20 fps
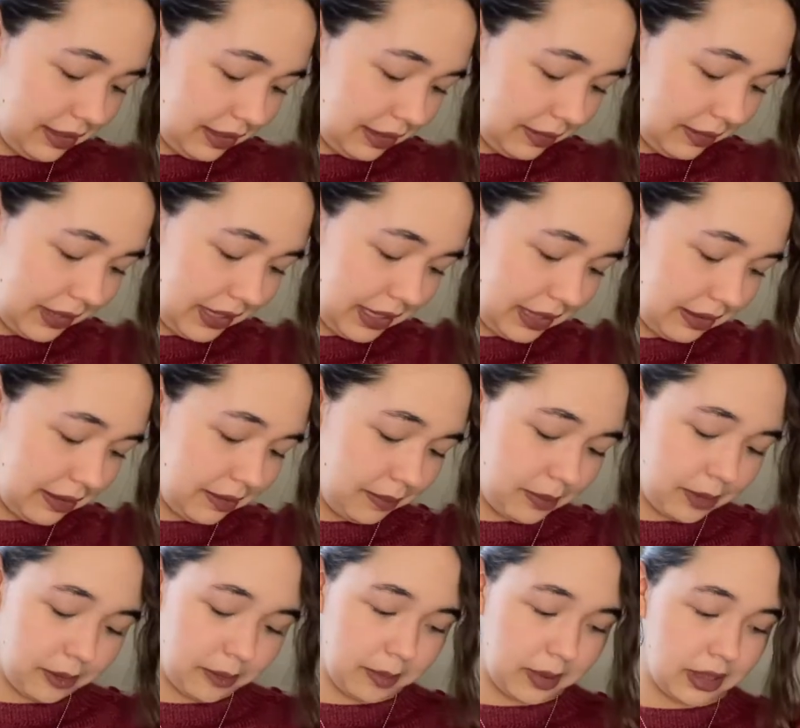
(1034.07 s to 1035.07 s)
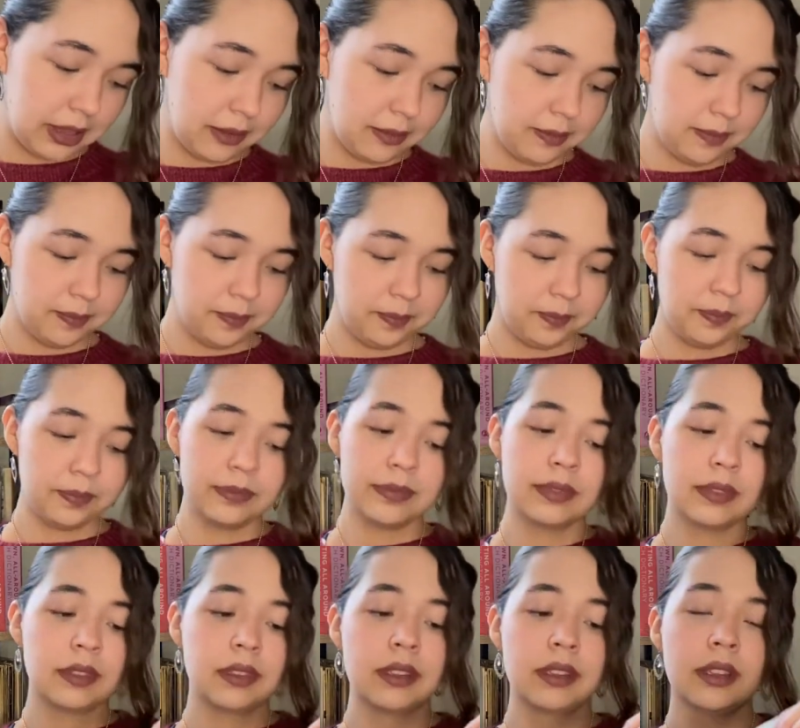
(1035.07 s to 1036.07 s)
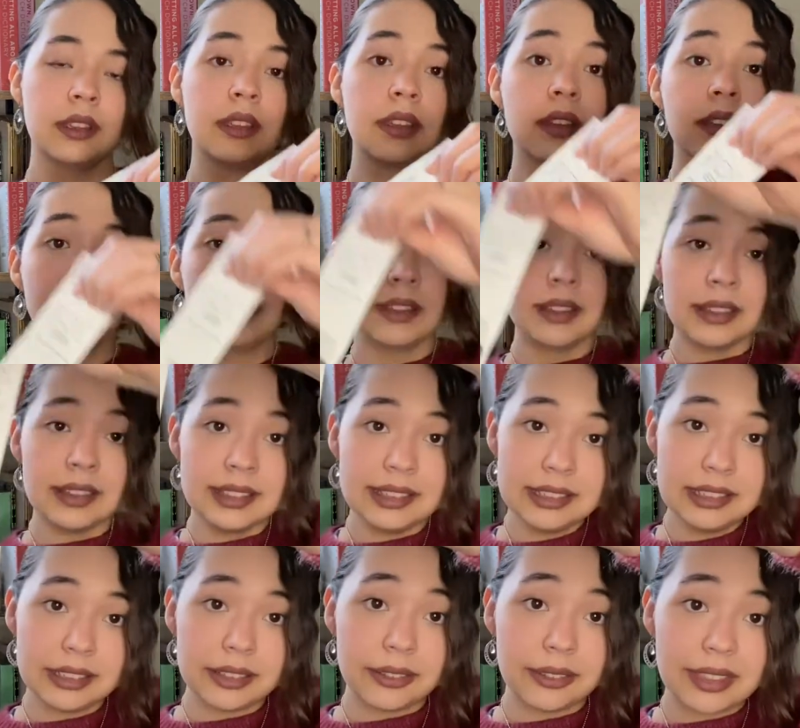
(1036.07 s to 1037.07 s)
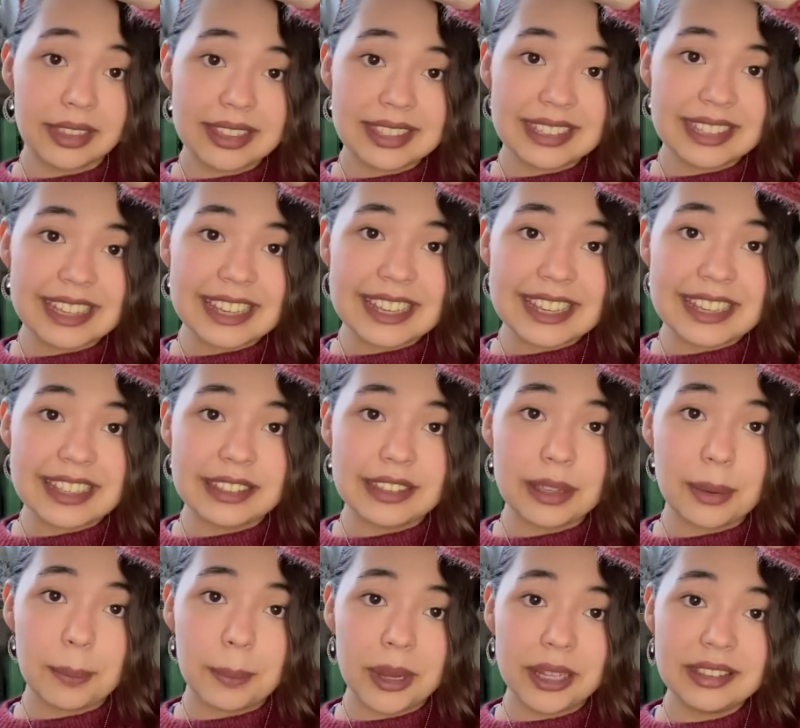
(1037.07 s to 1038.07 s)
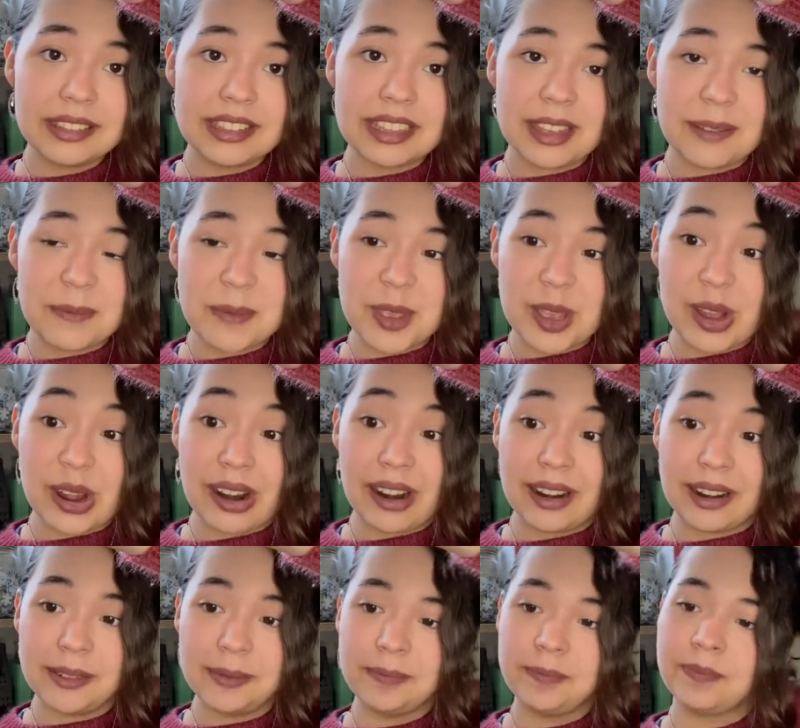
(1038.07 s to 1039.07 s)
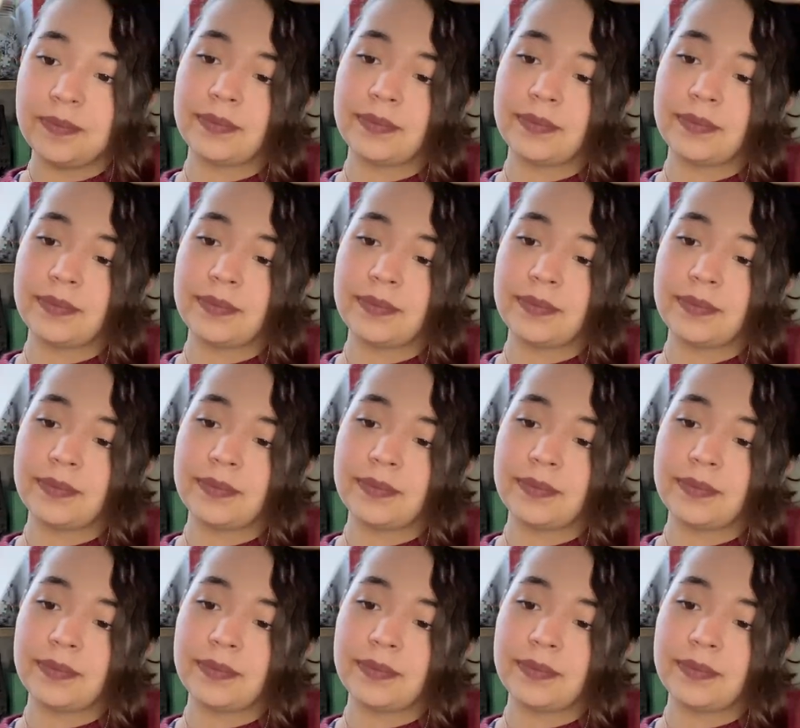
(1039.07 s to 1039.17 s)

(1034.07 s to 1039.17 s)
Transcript: get that for So this is Mondim yarn.